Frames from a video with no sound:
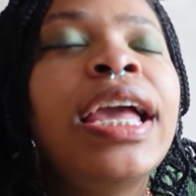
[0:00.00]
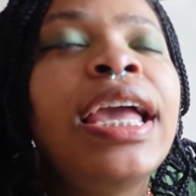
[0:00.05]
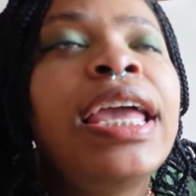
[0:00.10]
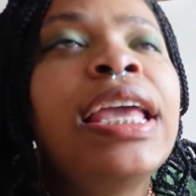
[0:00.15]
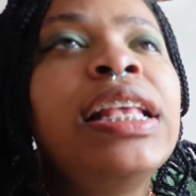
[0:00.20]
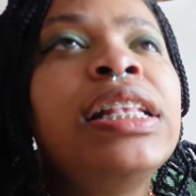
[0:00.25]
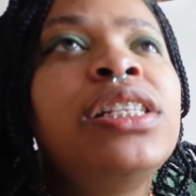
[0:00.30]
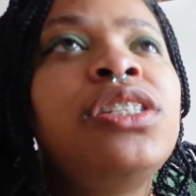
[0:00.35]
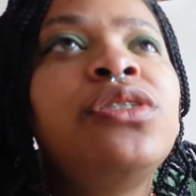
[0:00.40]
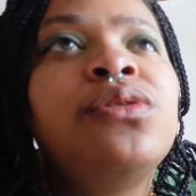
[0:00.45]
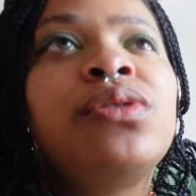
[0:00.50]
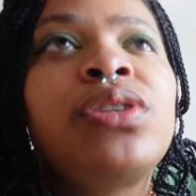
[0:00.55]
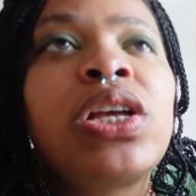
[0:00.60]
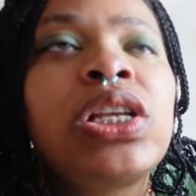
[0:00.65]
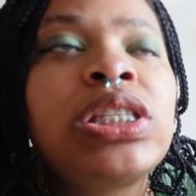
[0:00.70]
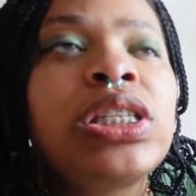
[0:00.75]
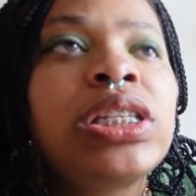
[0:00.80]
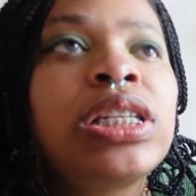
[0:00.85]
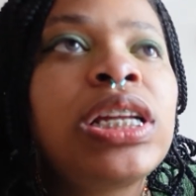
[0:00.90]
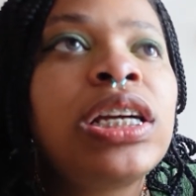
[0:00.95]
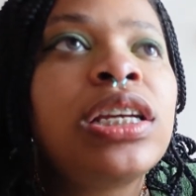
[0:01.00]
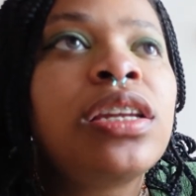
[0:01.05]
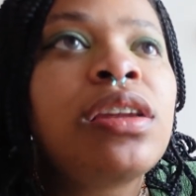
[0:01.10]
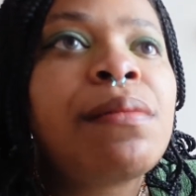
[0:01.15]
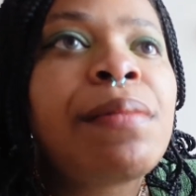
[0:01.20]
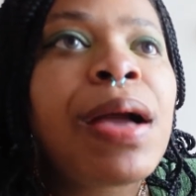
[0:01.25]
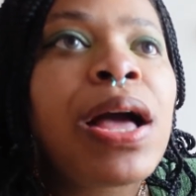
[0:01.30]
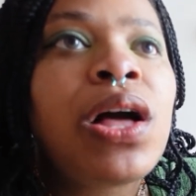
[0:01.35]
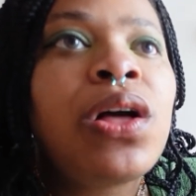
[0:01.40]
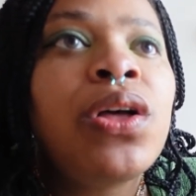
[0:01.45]
And she was also talking
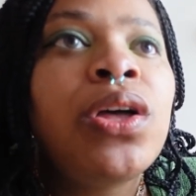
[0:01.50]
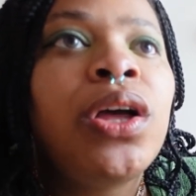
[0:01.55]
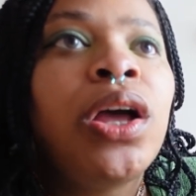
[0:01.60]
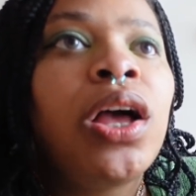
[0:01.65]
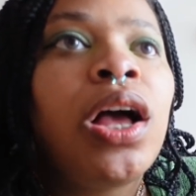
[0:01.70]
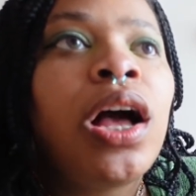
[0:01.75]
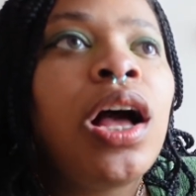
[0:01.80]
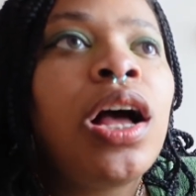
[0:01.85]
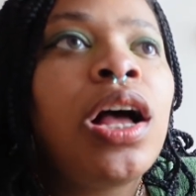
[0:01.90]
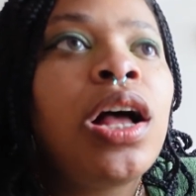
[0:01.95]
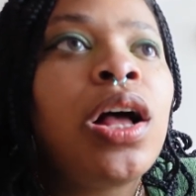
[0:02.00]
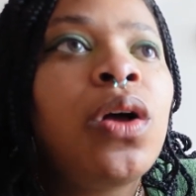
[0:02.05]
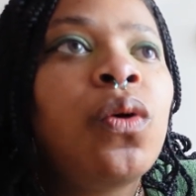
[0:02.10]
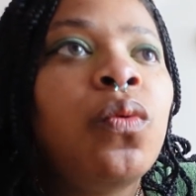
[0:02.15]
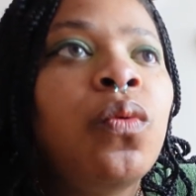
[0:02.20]
about uh,